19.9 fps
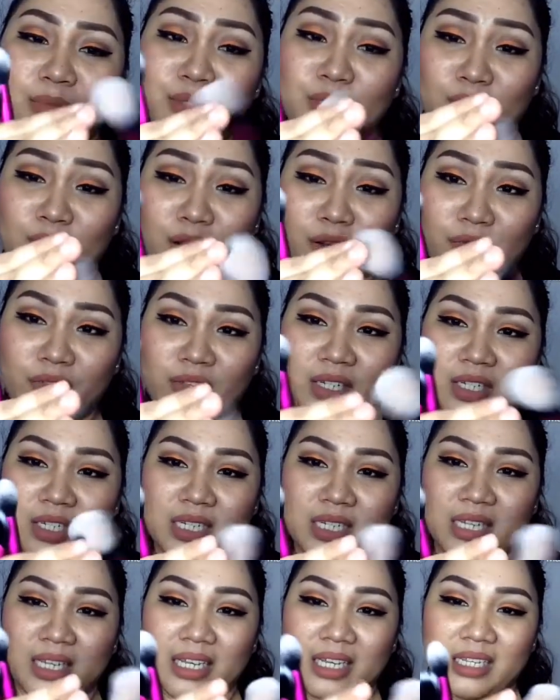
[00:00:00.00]
soft
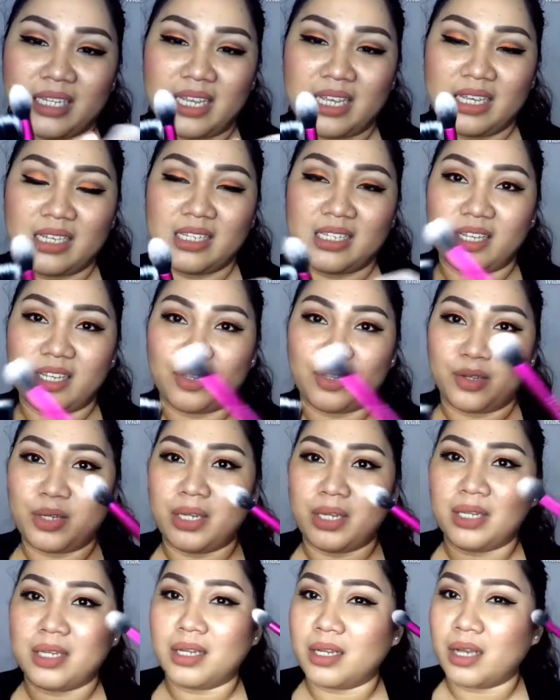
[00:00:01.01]
it is. Ito
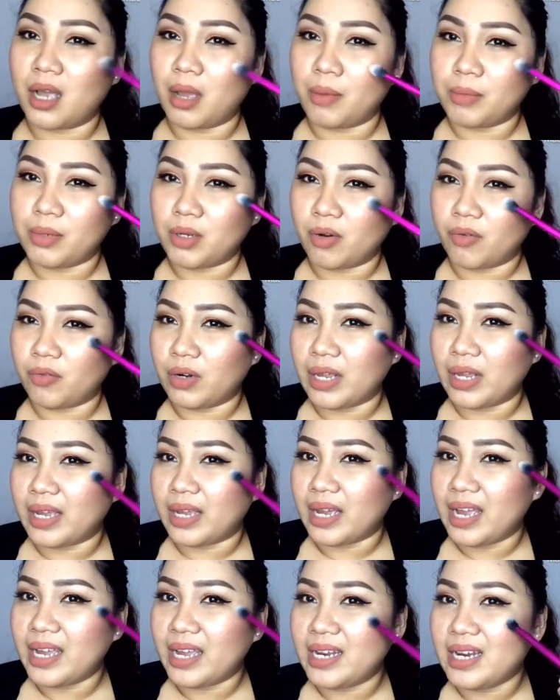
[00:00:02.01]
din ginagamit ko for
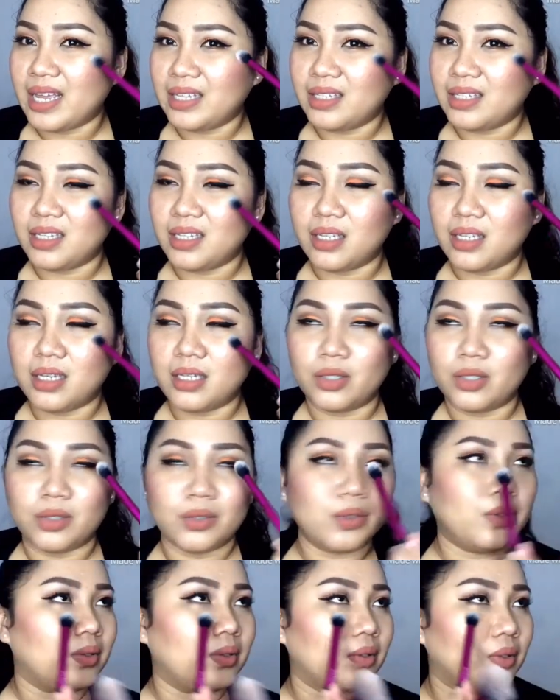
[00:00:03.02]
like highlighting
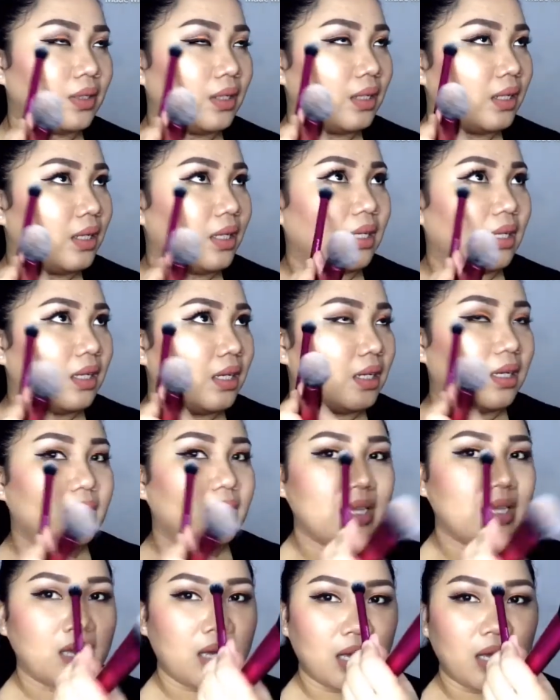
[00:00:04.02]
dito.
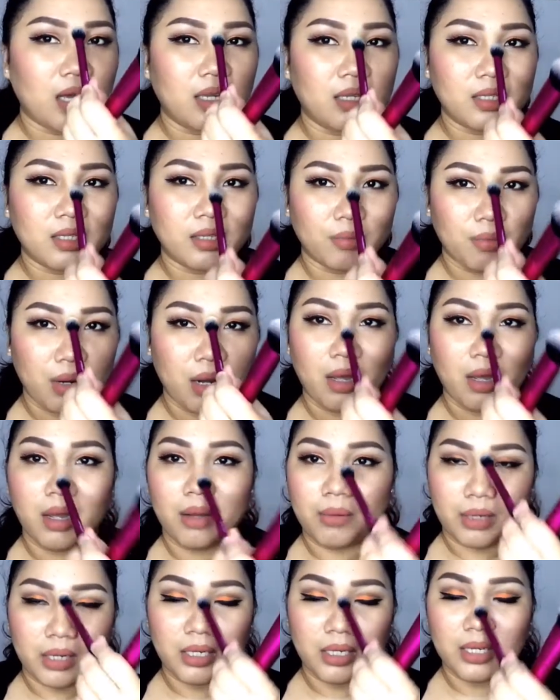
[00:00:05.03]
Ganyan, sa
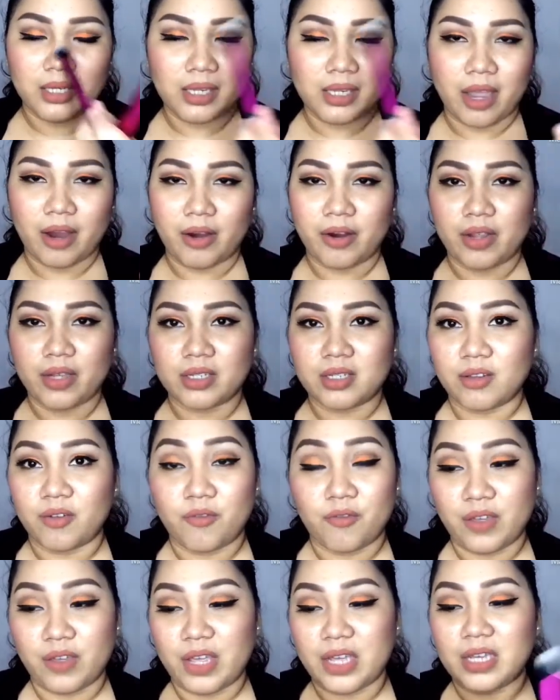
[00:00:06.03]
mga maliliit na areas ng
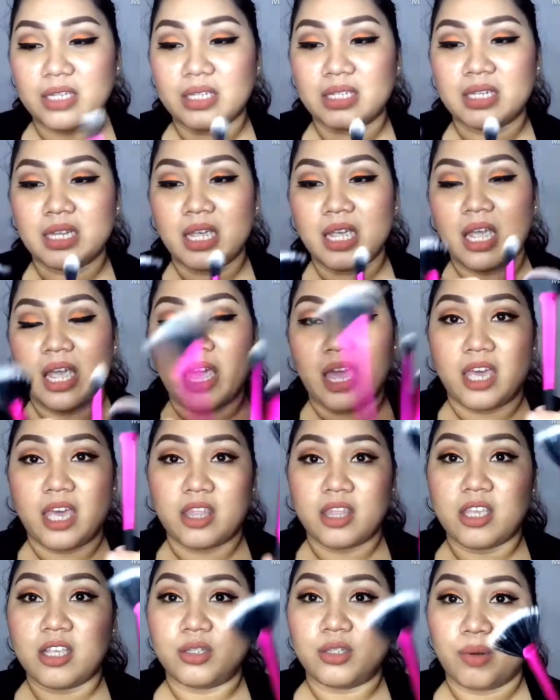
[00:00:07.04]
face.
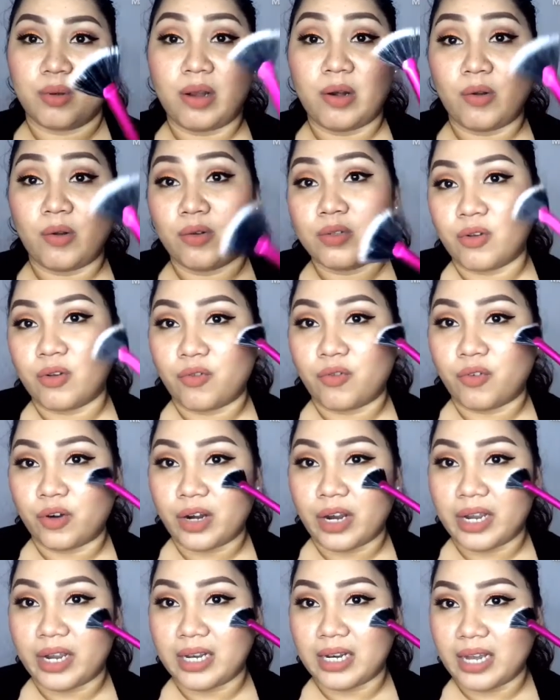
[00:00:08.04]
And this one also
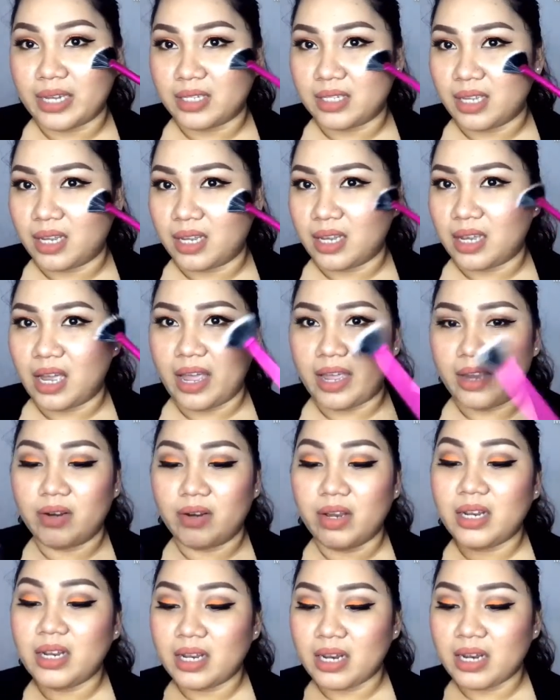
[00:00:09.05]
for highlighting.
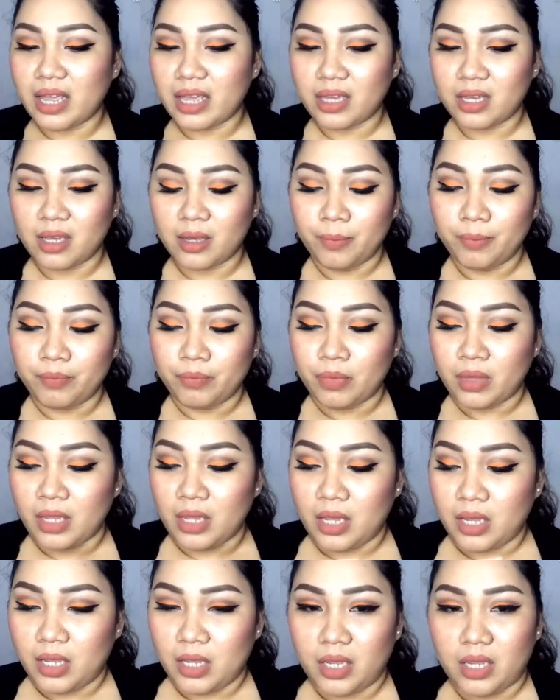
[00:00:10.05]
I really like
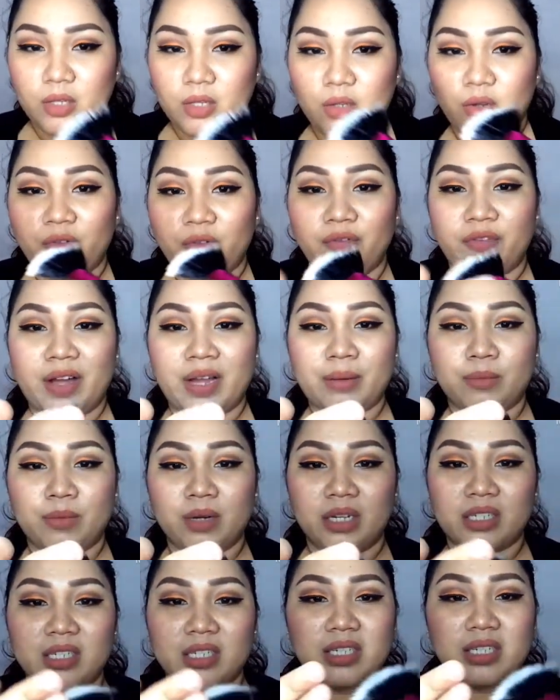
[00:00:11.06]
itong fan
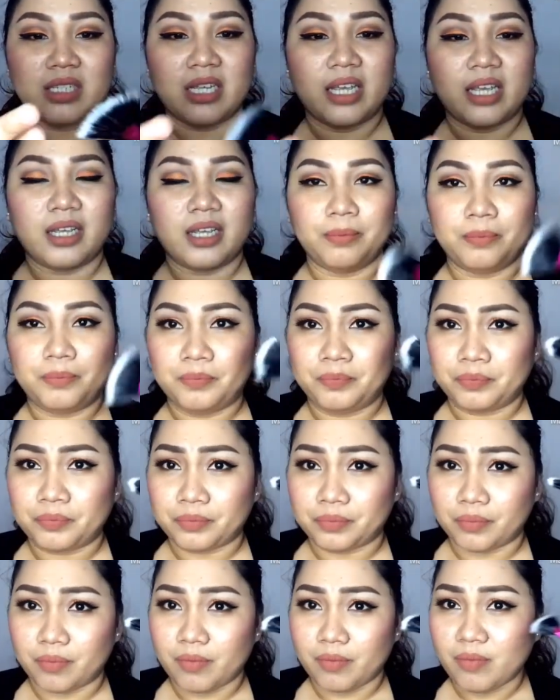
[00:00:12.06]
brush kasi
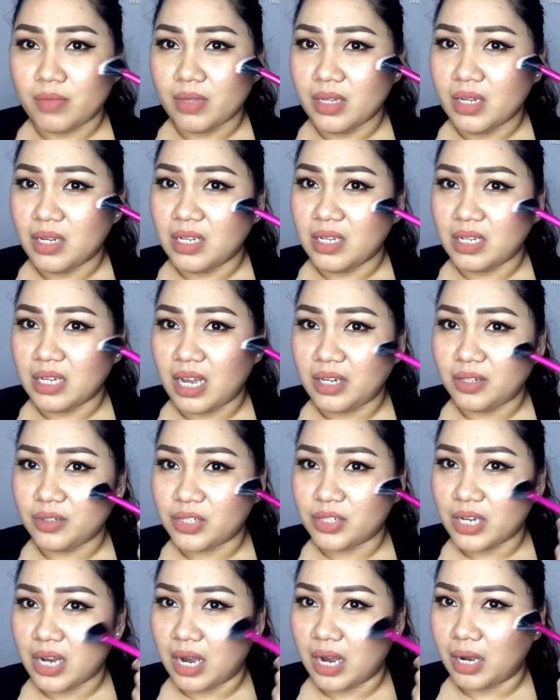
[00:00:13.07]

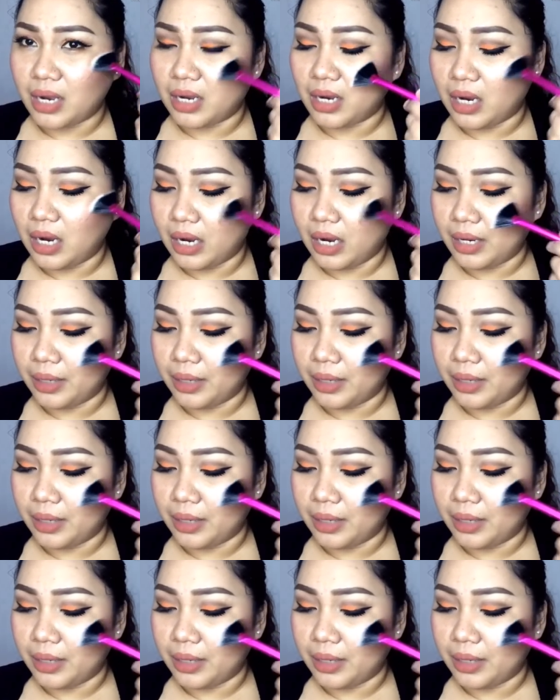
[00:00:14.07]
ano siya,